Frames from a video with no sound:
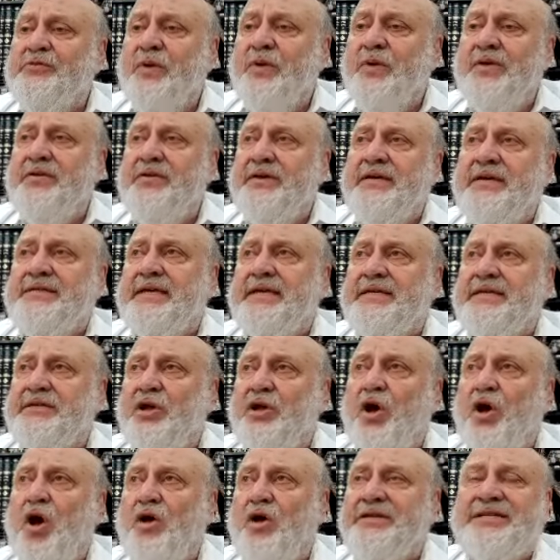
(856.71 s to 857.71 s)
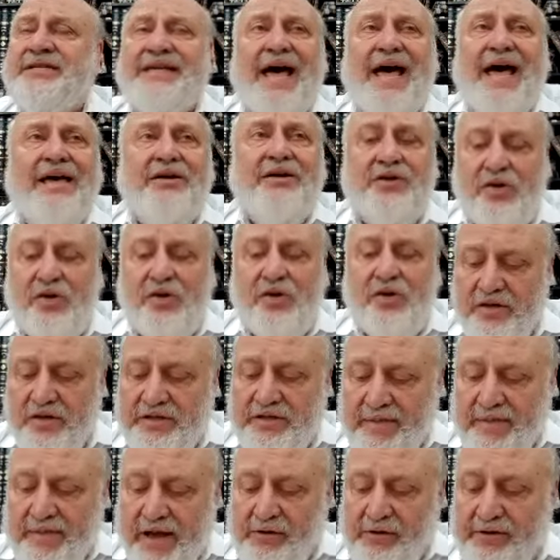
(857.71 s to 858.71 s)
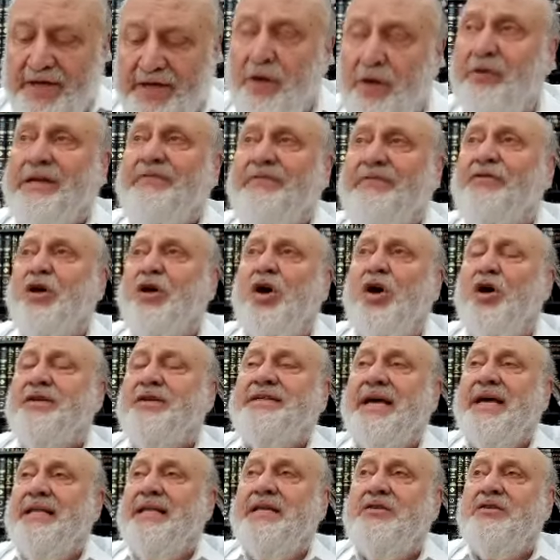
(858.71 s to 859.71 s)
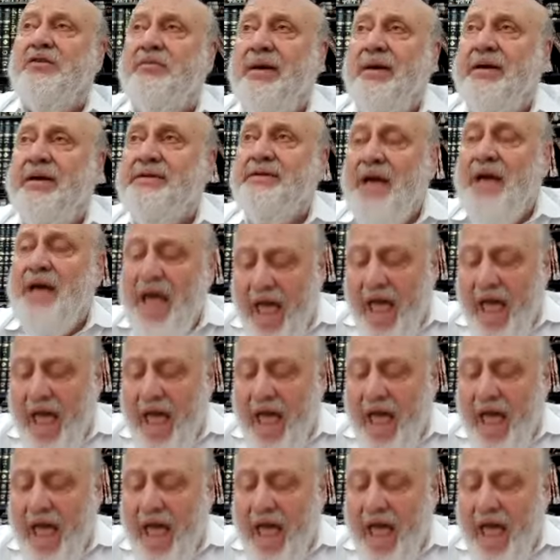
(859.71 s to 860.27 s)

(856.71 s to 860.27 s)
whether he says nechosai and nechosim elu. They hold even nechosai. These remains.